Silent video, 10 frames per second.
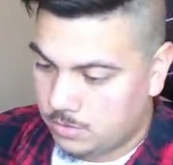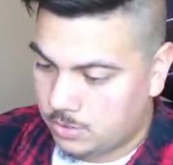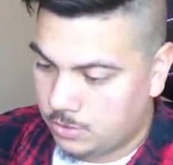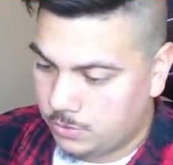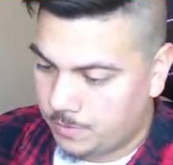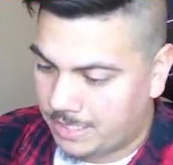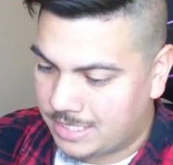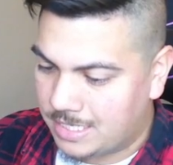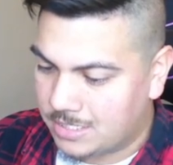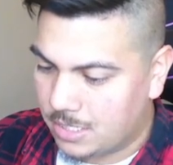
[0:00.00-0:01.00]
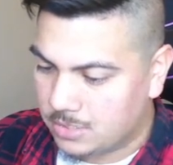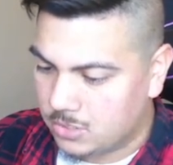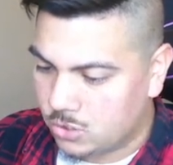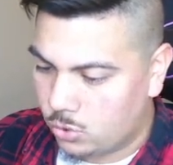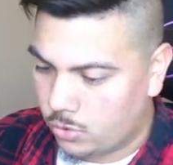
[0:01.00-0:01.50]
So like I said, I saw a
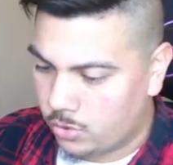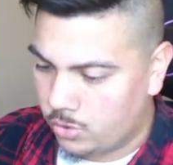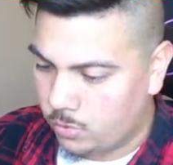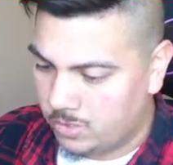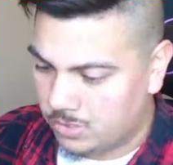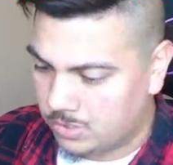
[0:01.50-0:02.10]
tutorial which